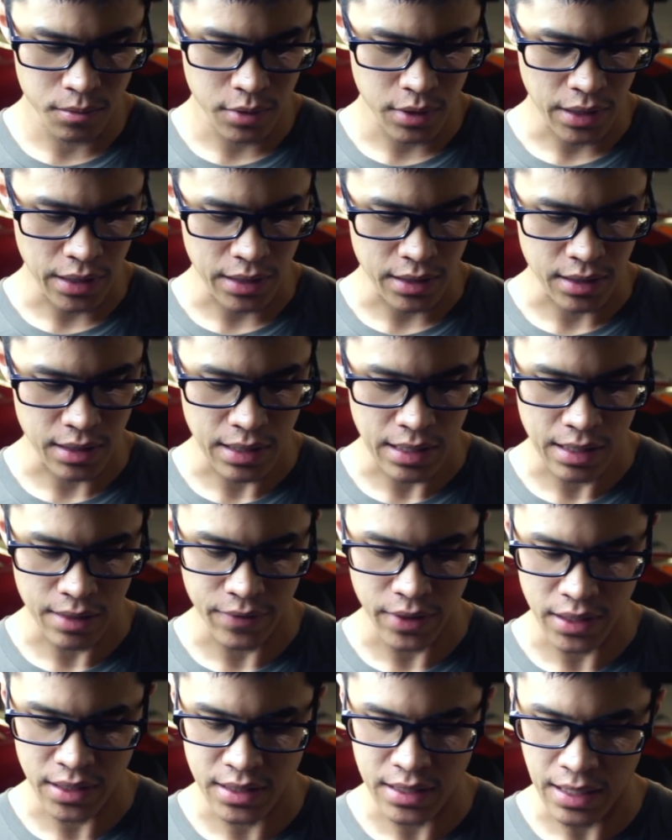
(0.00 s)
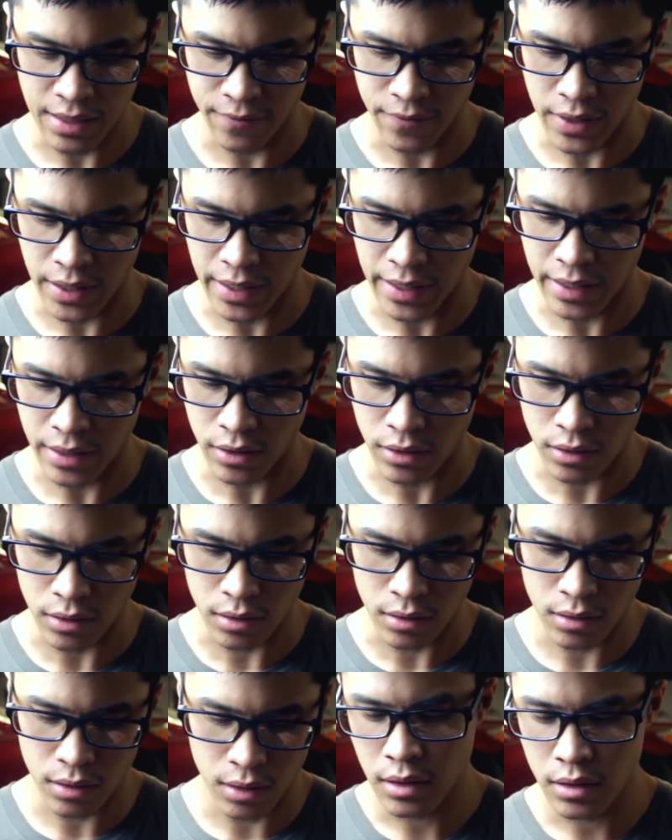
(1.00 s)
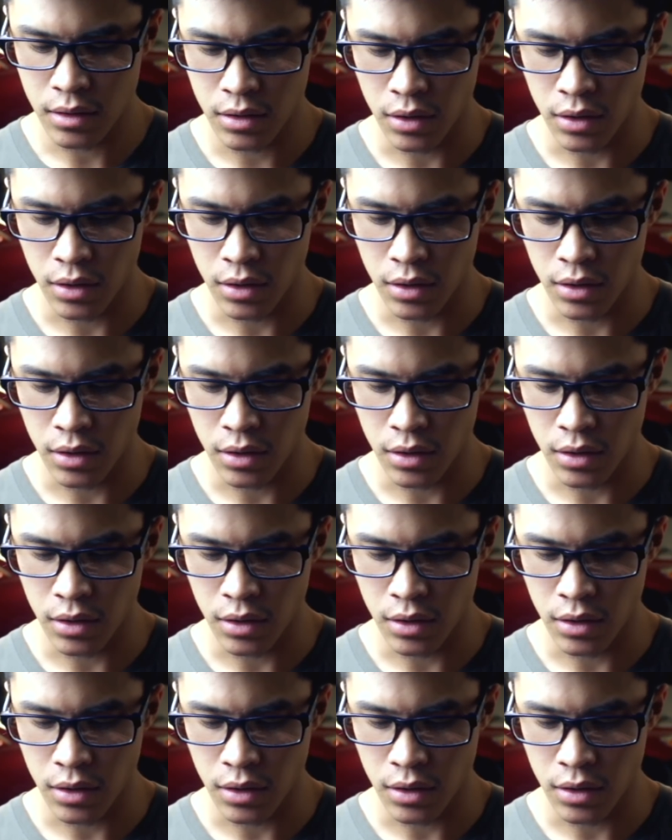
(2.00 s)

It's going to have a sci-fi handle.